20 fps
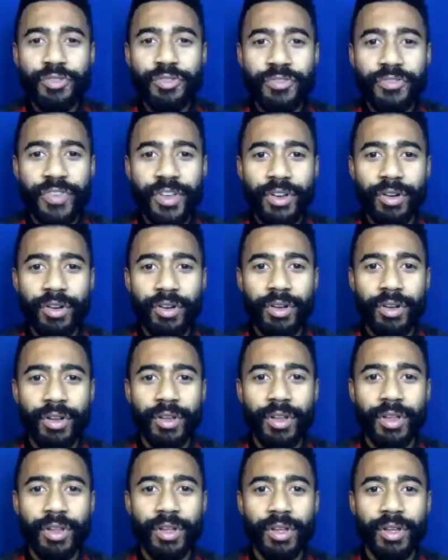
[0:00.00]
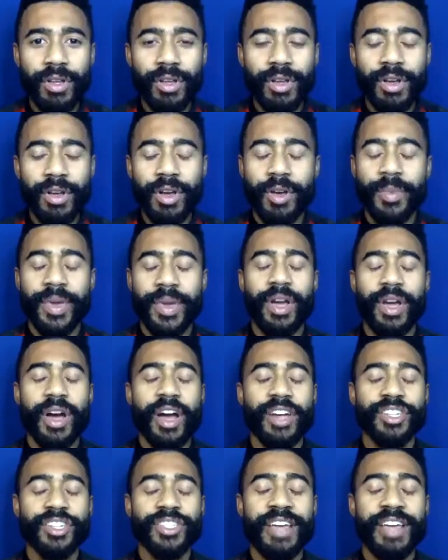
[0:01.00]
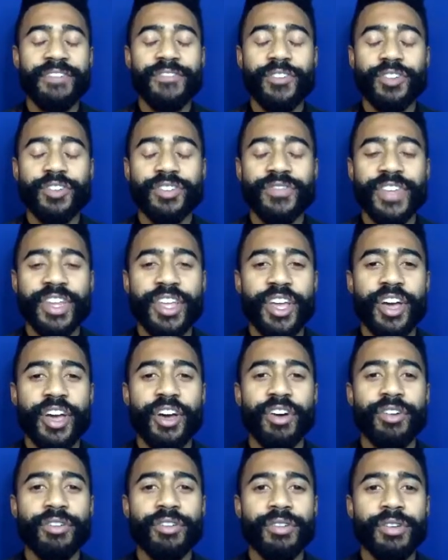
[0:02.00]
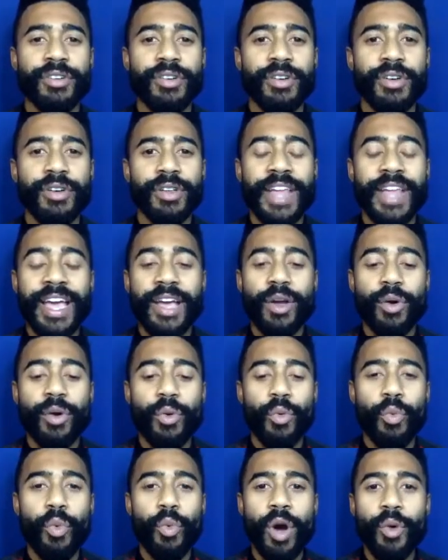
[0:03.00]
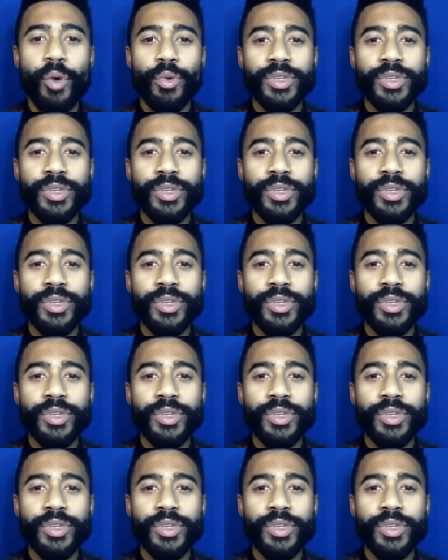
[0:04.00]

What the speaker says: feel? Oh my gosh, that first video. Like, what